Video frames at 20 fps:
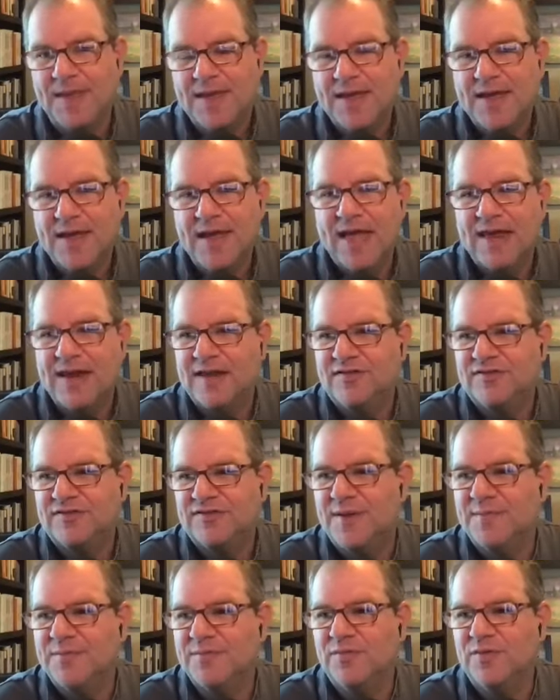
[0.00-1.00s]
and it's
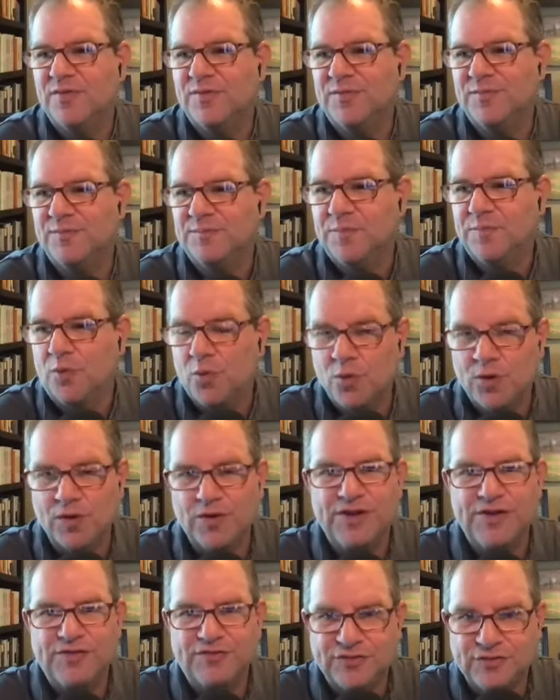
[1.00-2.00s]
some
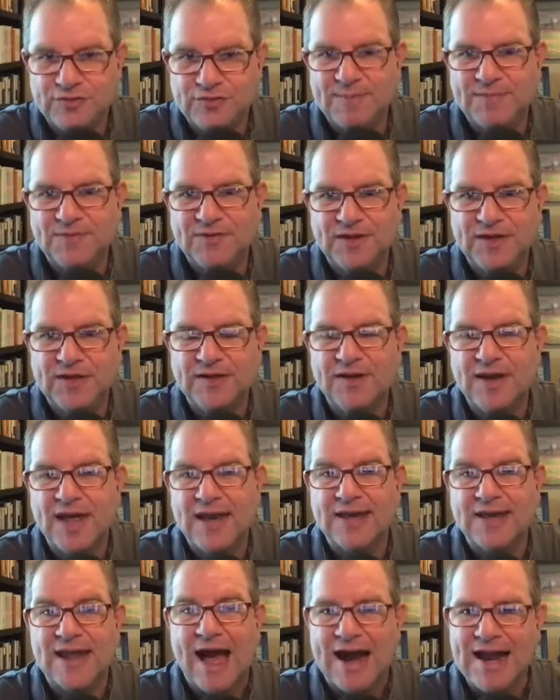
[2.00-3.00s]
poorly scripted,
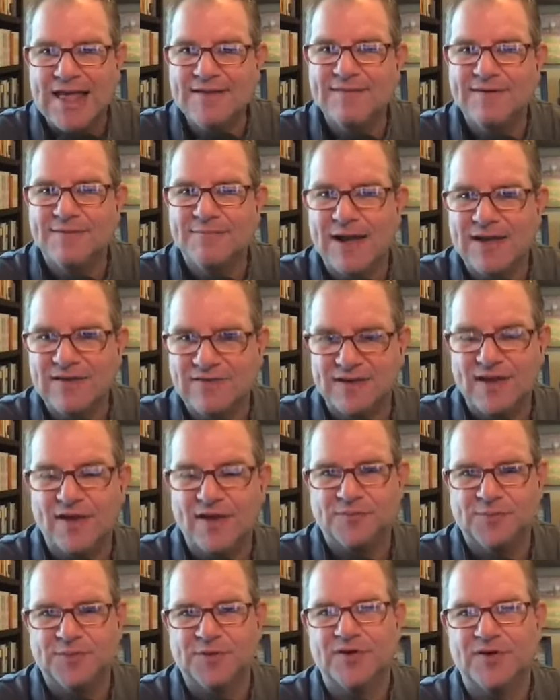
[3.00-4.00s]
not even my
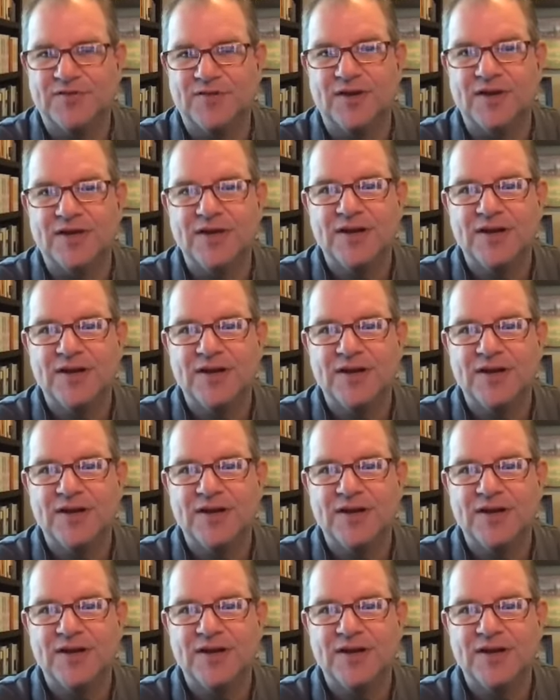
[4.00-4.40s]
salesperson